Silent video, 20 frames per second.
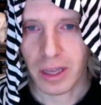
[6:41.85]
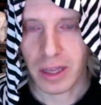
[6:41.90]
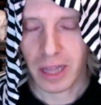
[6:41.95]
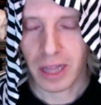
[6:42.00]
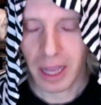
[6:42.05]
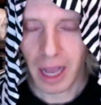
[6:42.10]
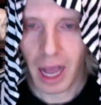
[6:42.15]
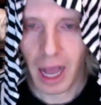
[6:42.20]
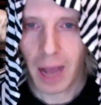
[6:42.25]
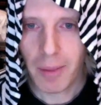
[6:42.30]

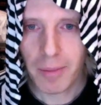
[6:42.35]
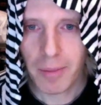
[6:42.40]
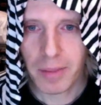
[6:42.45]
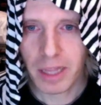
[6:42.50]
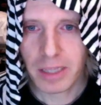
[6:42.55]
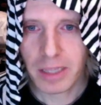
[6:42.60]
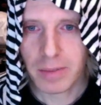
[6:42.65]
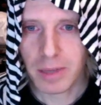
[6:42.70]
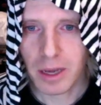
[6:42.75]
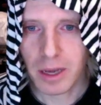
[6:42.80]
Like,
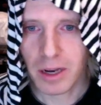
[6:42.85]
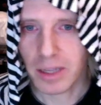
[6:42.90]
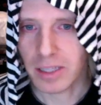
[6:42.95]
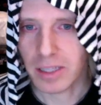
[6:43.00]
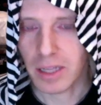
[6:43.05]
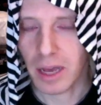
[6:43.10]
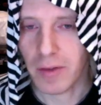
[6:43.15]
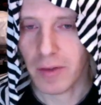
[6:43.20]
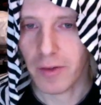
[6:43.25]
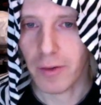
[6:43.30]
let's be honest,
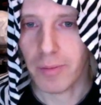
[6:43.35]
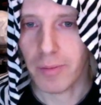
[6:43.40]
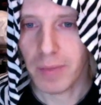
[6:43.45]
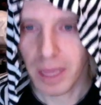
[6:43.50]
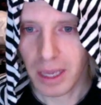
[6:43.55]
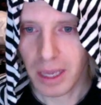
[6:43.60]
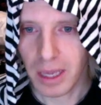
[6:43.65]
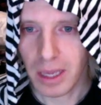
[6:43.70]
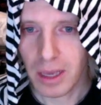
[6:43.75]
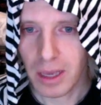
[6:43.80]
for
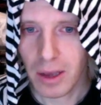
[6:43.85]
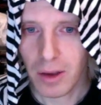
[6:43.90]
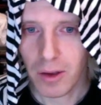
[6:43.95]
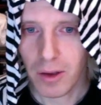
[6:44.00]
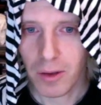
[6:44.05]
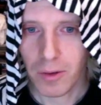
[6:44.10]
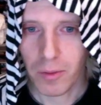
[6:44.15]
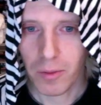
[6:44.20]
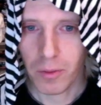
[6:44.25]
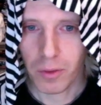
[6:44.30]
me,
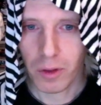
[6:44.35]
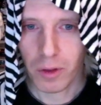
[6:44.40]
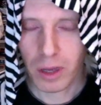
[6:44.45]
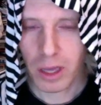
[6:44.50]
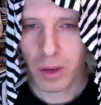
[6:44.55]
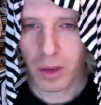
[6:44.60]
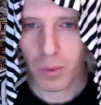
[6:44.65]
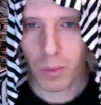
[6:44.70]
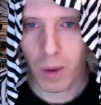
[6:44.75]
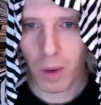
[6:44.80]
look
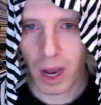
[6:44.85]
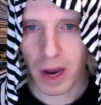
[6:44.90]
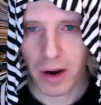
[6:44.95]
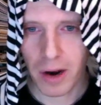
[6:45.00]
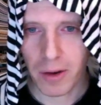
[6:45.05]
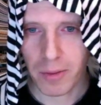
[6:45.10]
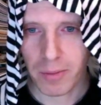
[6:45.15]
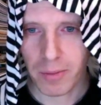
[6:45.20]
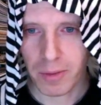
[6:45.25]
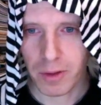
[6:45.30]
at
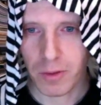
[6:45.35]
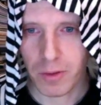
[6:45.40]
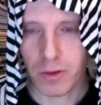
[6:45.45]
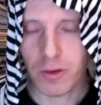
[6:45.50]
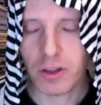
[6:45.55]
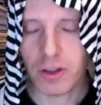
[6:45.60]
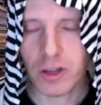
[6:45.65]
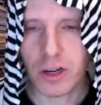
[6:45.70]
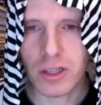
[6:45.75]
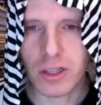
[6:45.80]
why you
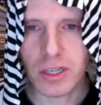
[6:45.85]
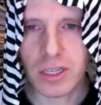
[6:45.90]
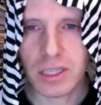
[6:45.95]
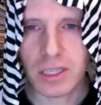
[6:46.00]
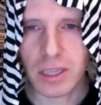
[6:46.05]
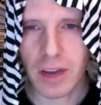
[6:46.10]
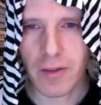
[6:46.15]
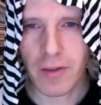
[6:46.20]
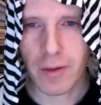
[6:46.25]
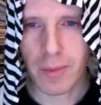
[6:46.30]
start to
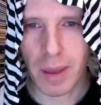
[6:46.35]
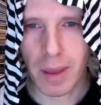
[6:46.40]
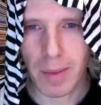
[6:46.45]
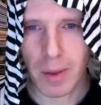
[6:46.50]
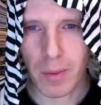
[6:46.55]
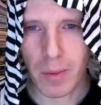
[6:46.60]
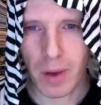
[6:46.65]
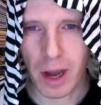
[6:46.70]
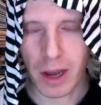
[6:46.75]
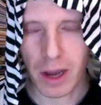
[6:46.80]
discover maybe
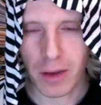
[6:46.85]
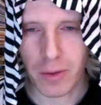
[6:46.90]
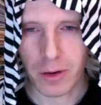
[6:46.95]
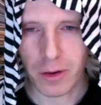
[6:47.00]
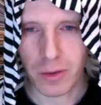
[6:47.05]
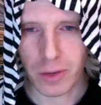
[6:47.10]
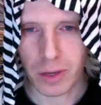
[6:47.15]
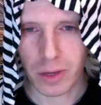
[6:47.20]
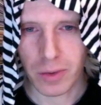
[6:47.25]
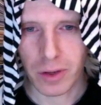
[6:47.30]
why you were
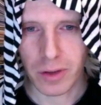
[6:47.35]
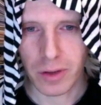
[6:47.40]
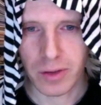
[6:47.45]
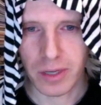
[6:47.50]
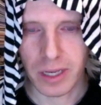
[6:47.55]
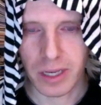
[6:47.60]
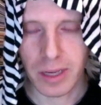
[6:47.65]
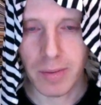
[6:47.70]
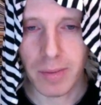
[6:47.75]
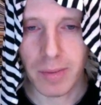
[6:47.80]
doing what you did.